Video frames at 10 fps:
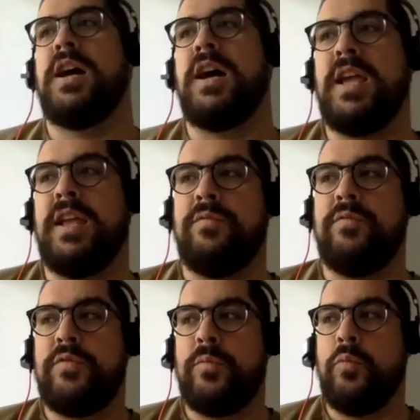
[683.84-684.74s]
And
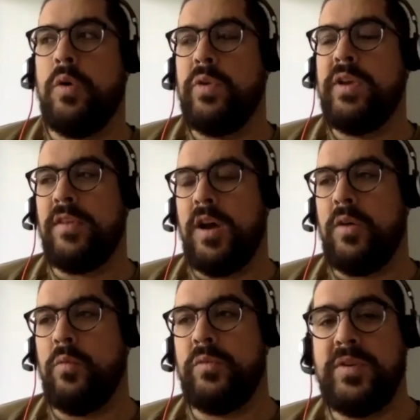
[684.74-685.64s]
from what we saw
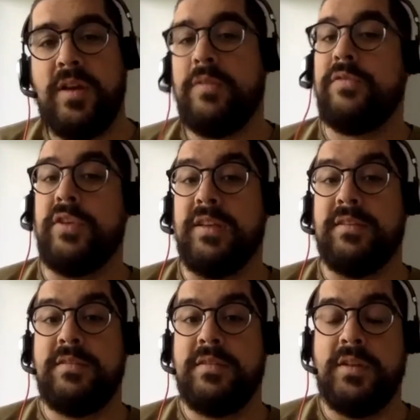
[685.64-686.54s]
a
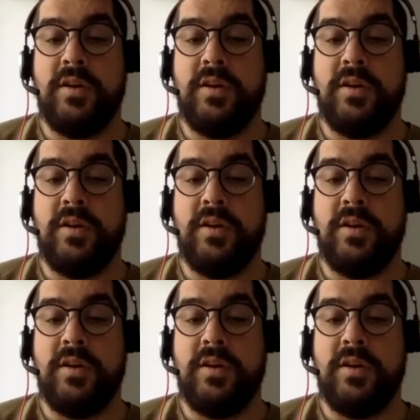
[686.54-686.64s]
freeze.